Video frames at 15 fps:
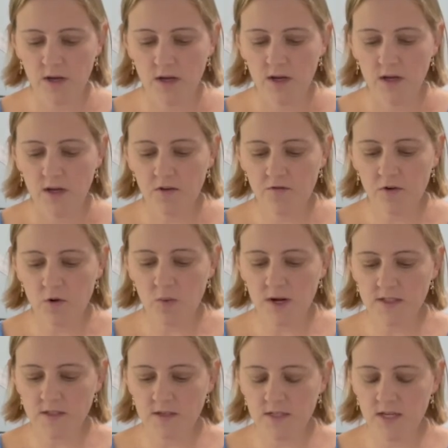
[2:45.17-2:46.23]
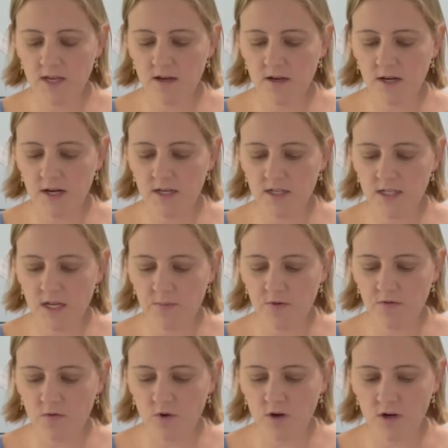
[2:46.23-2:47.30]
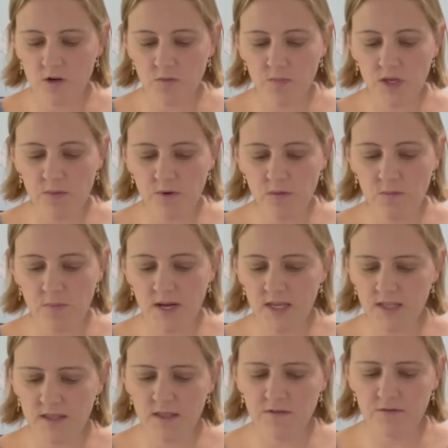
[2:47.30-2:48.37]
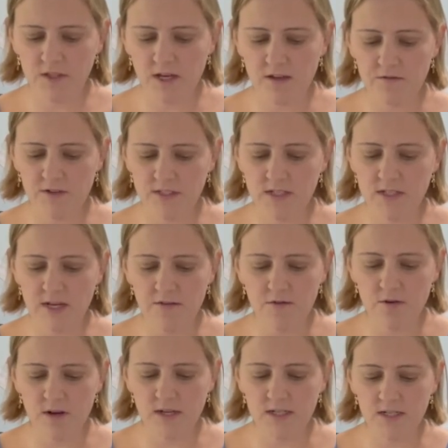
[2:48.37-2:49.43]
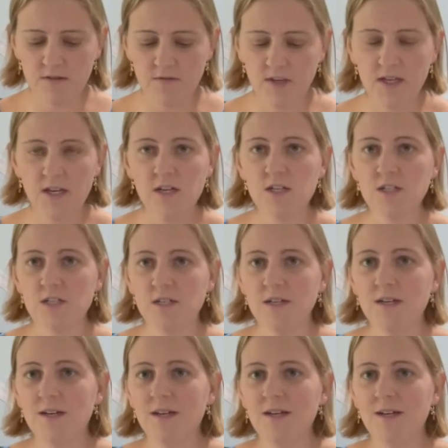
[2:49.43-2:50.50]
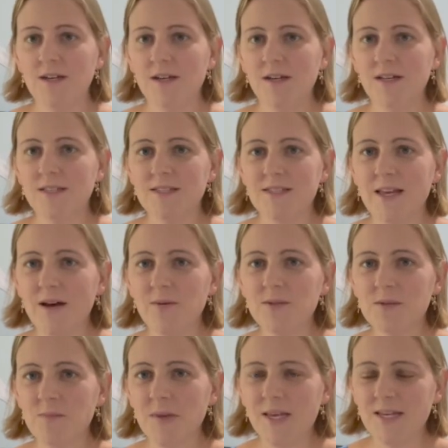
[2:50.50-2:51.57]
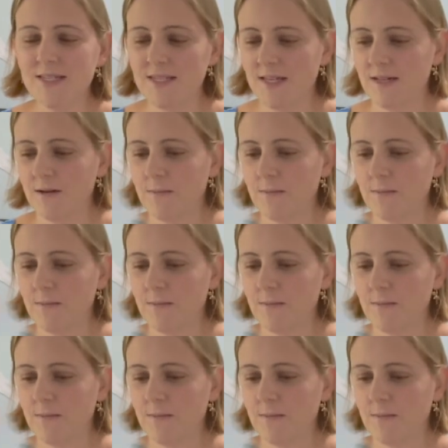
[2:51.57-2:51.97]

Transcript: If robots could take on any type of work, people might live life as a never-ending vacation. It sounds amazing.